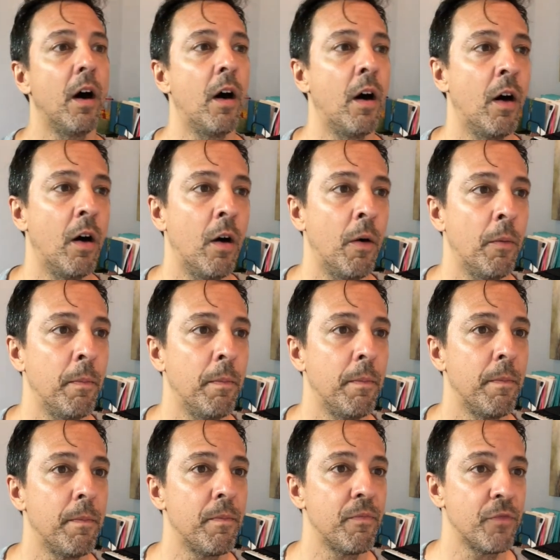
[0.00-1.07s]

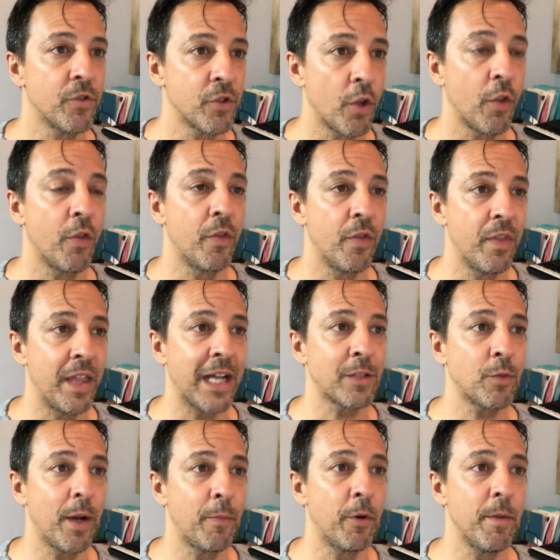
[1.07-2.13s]
So that's
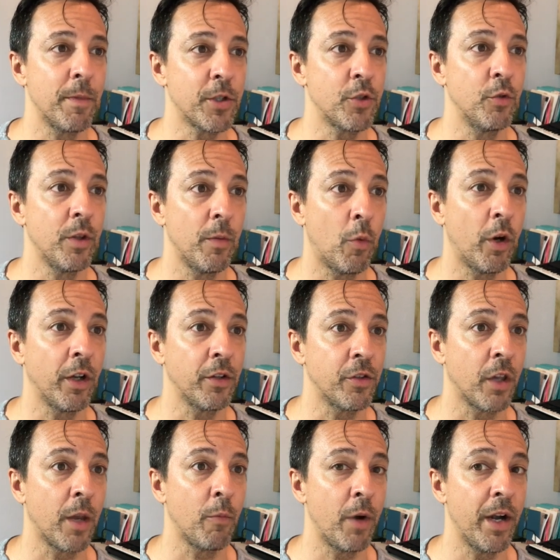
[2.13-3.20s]
what I pretty much do in the morning
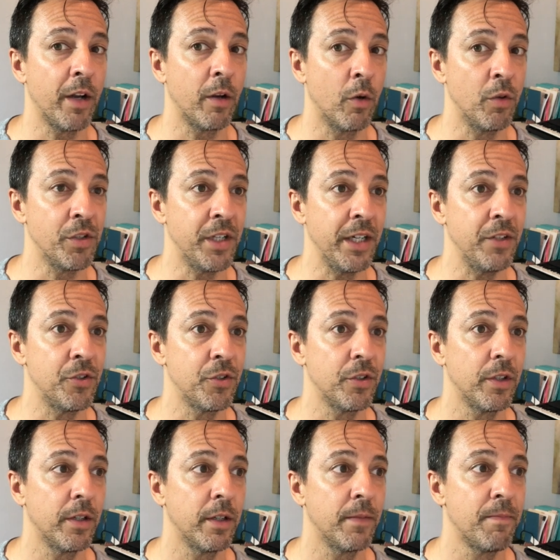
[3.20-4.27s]
until I'm ready to go and teach.
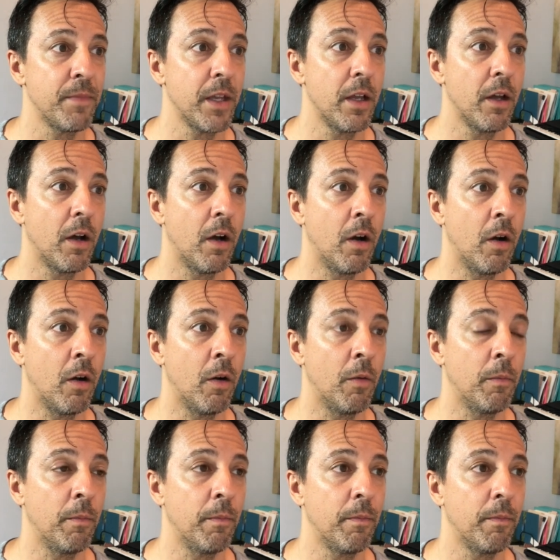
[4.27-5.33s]

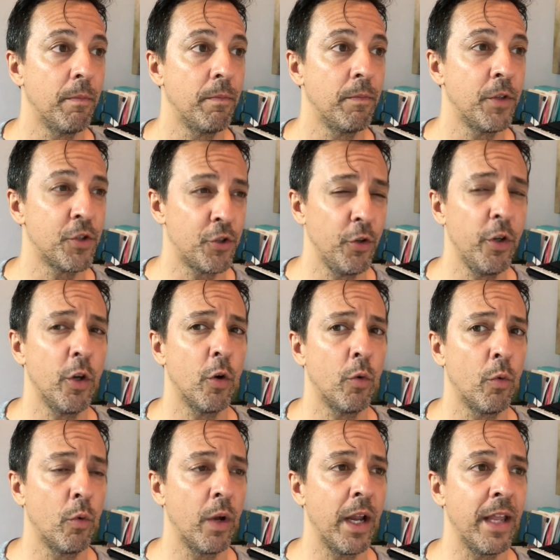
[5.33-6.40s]
The
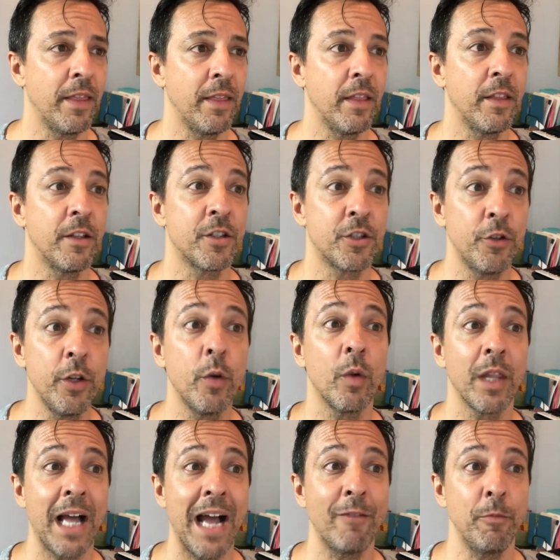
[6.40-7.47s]
studio and
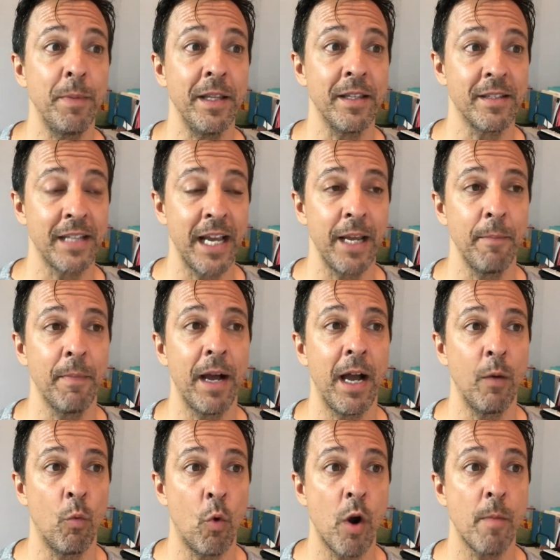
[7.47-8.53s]
live would be the same.
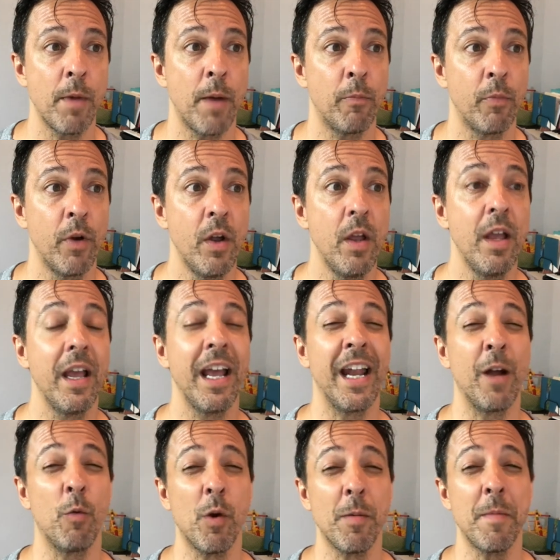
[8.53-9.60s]
I warm up
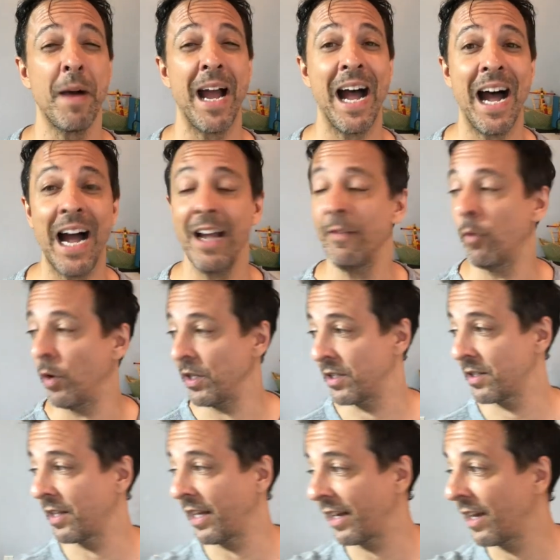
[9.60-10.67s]
my high
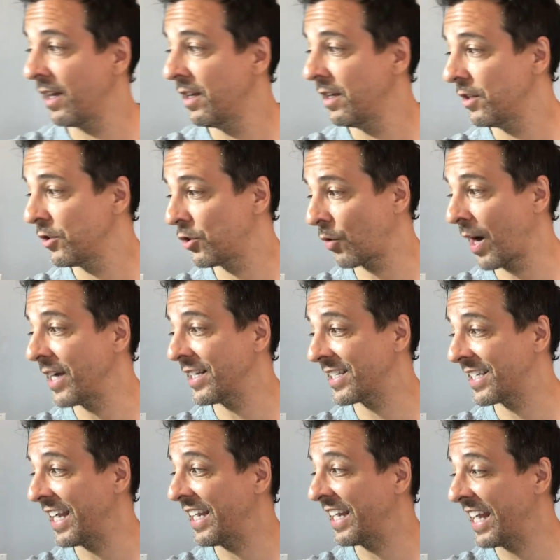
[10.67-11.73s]
voice, like trying to
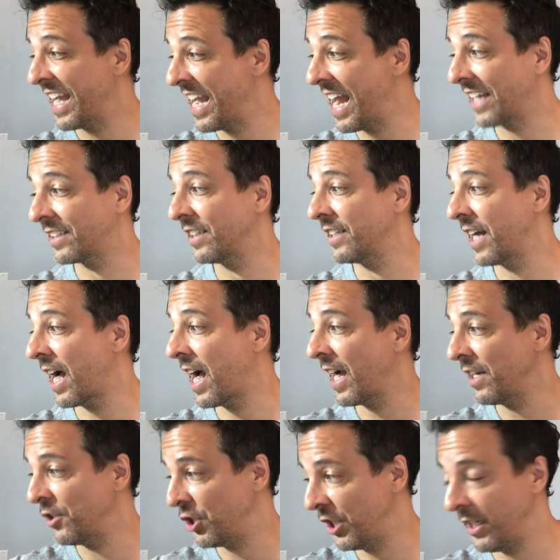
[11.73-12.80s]
stay connected to
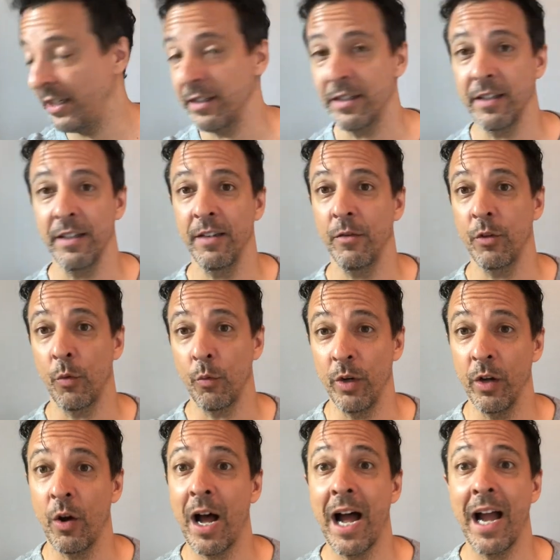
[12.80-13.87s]
high G's and the
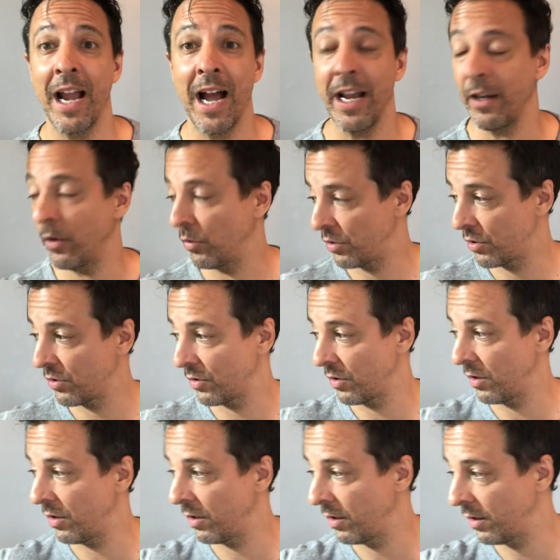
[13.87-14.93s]
real high notes,
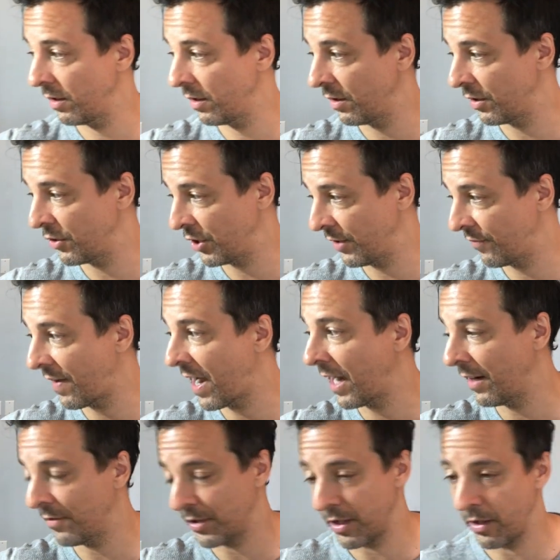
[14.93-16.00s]
the
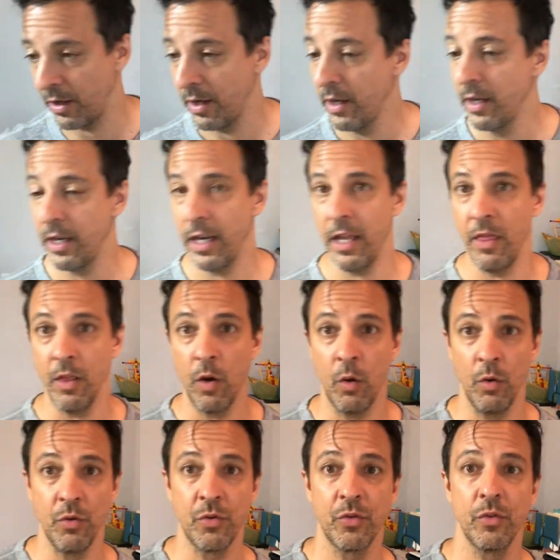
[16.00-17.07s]
G5s and
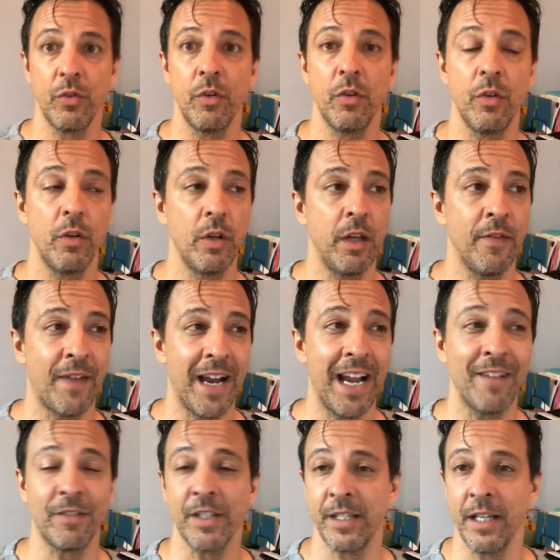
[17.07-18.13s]
those, if I
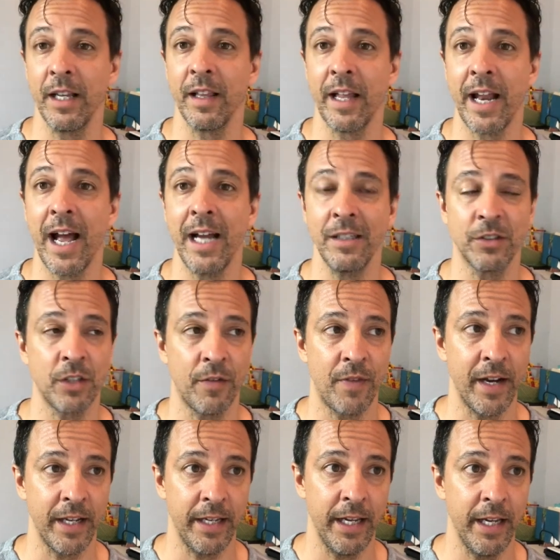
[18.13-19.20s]
have to sing a lot of high stuff
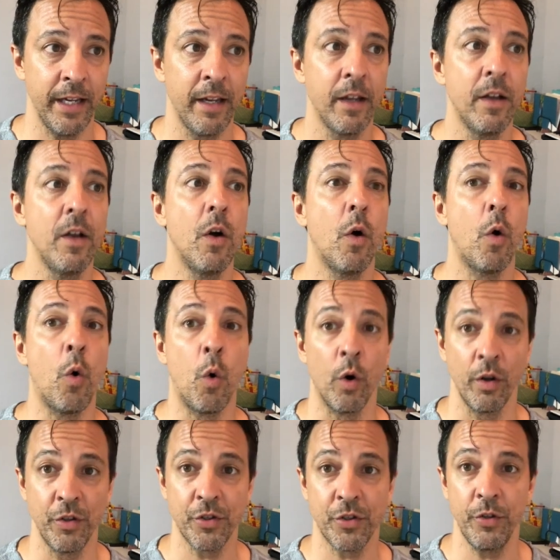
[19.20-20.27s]
on a gig or
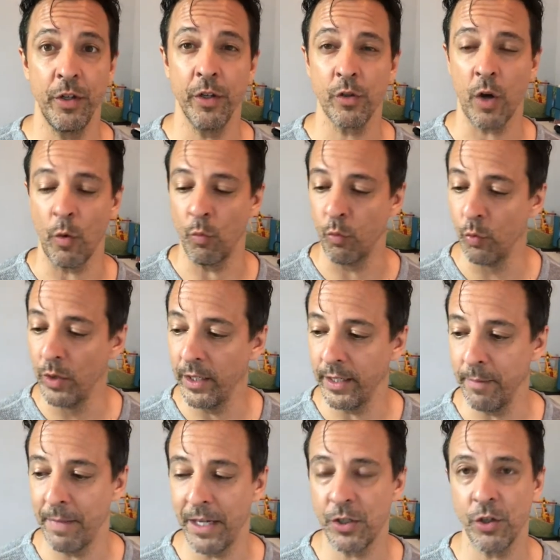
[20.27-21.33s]
in the studio. So I really
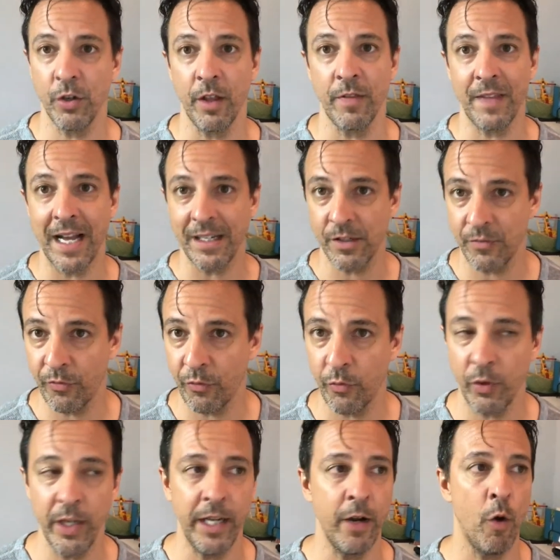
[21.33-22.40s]
make sure that that's
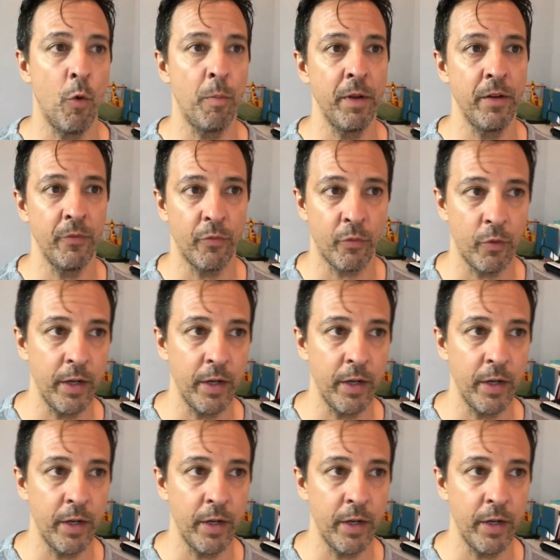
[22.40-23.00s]
free and open,